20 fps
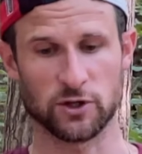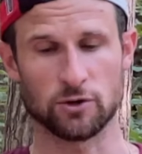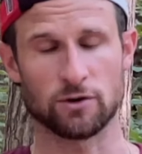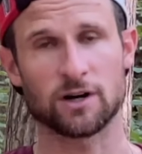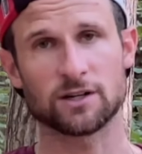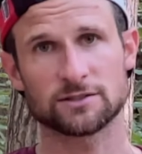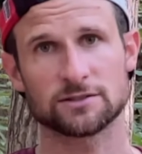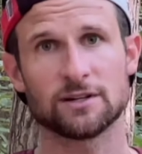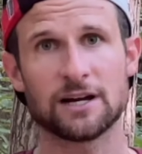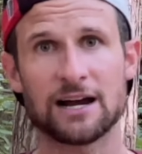You
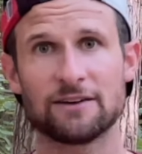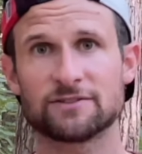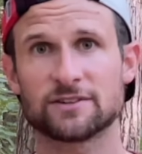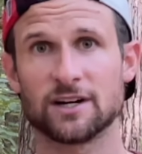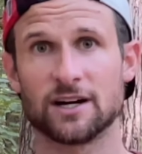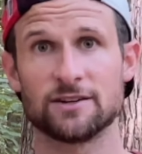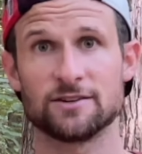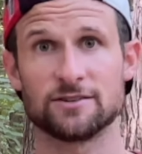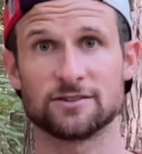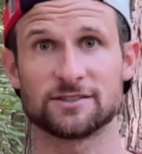also have
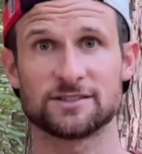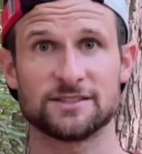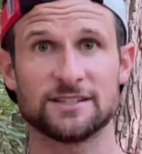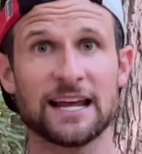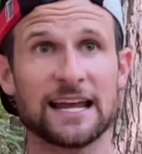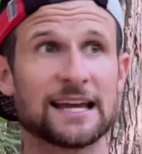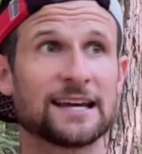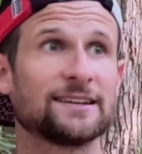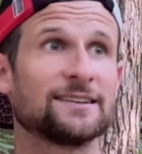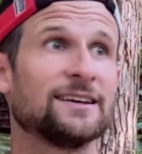to
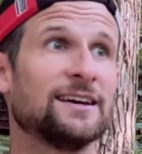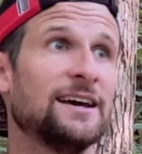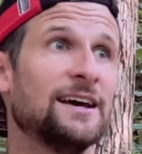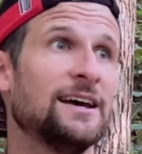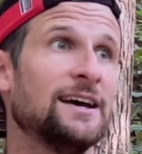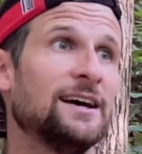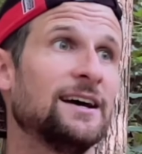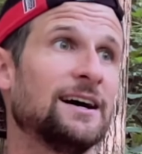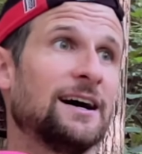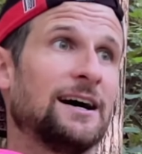understand
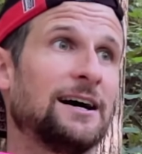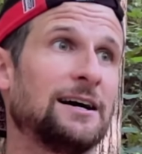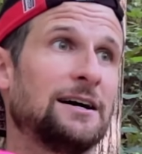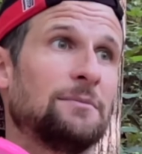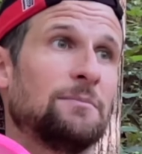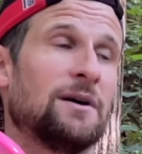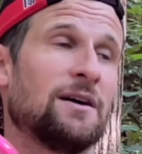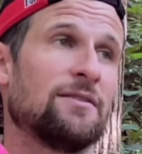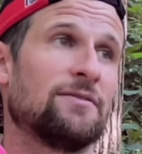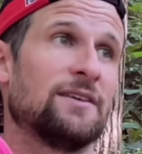
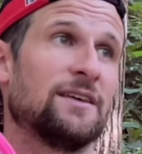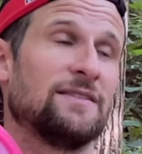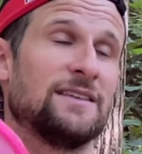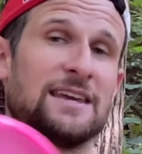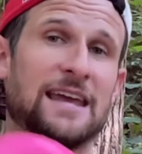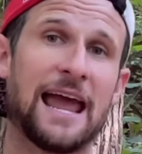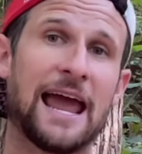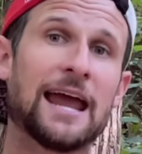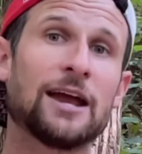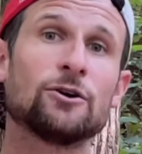that
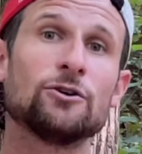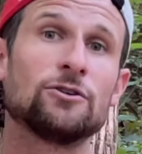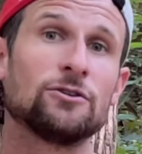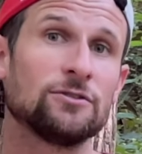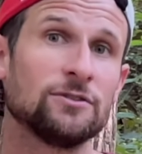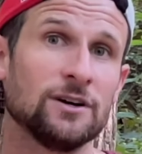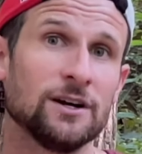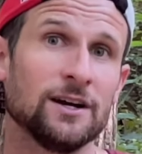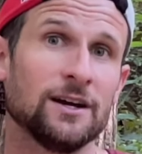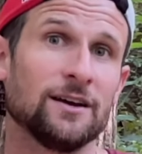the angle